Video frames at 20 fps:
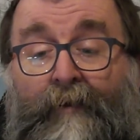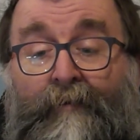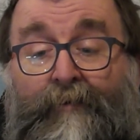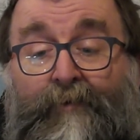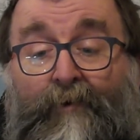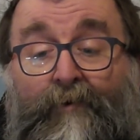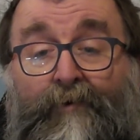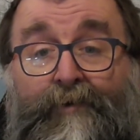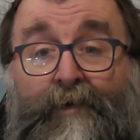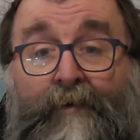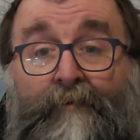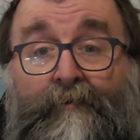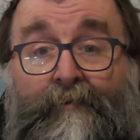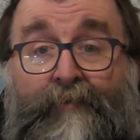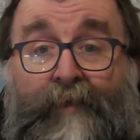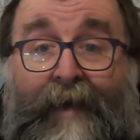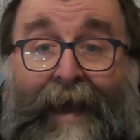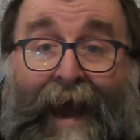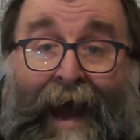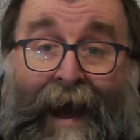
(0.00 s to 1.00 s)
is also
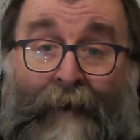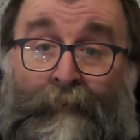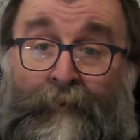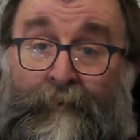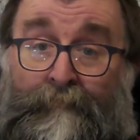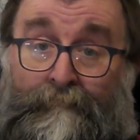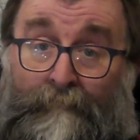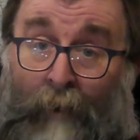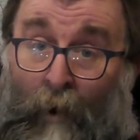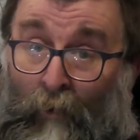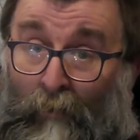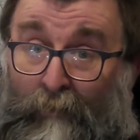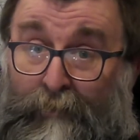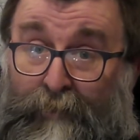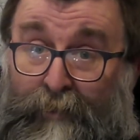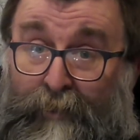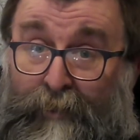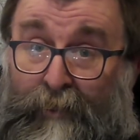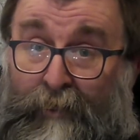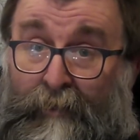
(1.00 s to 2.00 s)
the Arran
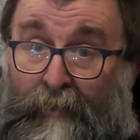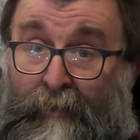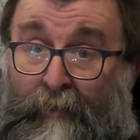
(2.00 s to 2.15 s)
malts.